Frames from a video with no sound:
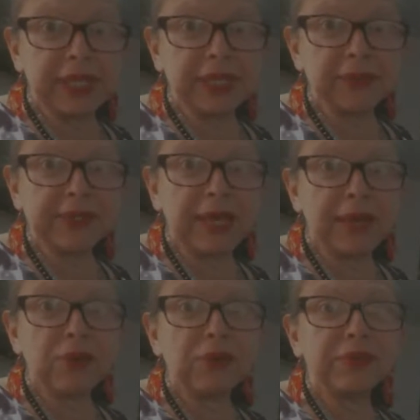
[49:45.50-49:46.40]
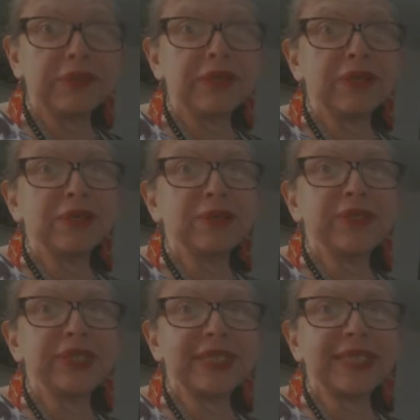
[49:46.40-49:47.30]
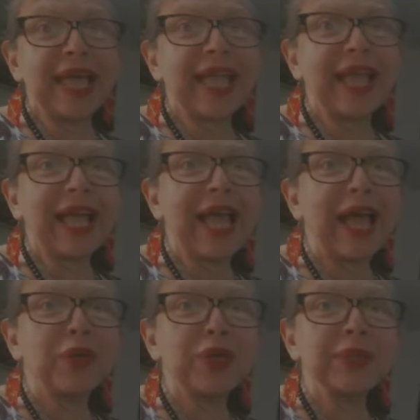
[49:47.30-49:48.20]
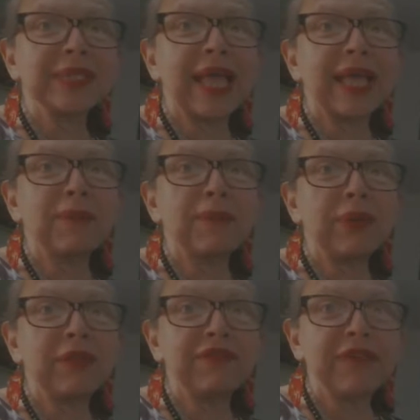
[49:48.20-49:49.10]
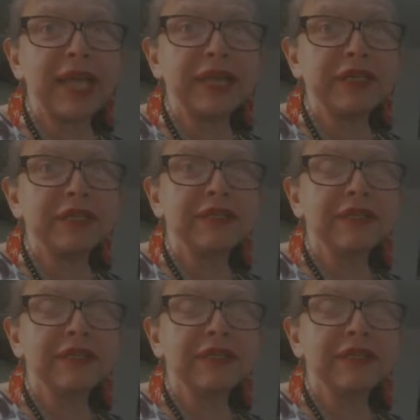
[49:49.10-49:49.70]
It was like, whoa, just like how he was like a bullfighter